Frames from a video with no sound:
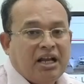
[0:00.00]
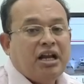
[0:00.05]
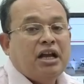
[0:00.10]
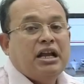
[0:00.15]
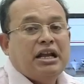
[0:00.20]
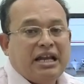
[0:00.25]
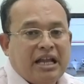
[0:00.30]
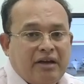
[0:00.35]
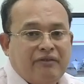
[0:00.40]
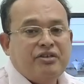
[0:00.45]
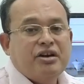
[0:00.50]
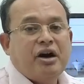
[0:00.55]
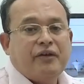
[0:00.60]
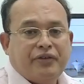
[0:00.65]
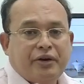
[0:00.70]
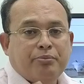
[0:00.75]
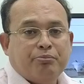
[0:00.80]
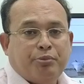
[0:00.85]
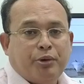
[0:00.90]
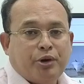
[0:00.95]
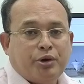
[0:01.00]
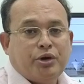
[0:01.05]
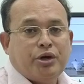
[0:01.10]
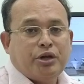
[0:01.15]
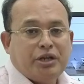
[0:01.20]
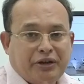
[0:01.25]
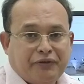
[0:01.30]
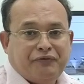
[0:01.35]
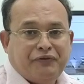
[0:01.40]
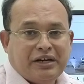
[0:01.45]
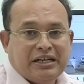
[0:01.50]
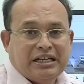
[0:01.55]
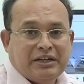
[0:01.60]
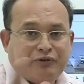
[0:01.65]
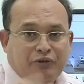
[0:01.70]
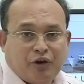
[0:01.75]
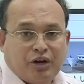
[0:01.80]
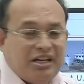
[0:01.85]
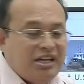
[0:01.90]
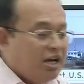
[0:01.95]
Levy of import duty if and if
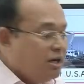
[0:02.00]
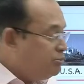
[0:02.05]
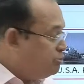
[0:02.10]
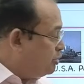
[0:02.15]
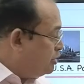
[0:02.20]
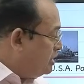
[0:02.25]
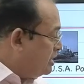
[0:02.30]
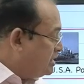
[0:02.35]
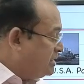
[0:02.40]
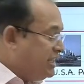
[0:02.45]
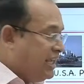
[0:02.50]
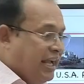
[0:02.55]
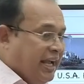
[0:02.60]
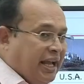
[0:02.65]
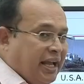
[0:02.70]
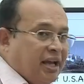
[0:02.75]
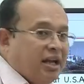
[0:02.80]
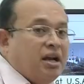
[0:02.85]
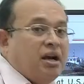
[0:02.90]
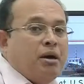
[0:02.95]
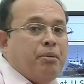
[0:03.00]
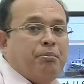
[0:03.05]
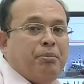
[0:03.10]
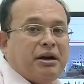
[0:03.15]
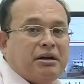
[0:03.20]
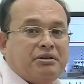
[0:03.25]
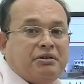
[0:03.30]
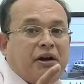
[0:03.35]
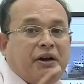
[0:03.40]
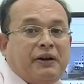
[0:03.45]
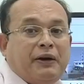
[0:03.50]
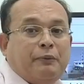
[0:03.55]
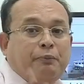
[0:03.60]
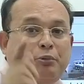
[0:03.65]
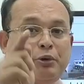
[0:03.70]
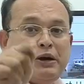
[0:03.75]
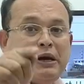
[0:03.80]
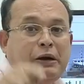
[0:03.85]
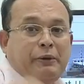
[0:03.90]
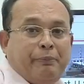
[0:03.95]
only on product A, but not on
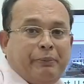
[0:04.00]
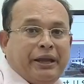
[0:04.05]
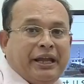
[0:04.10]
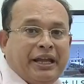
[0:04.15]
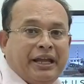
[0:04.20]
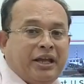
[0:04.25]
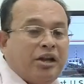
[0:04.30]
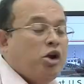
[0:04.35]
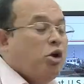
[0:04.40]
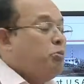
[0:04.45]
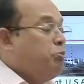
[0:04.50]
product B.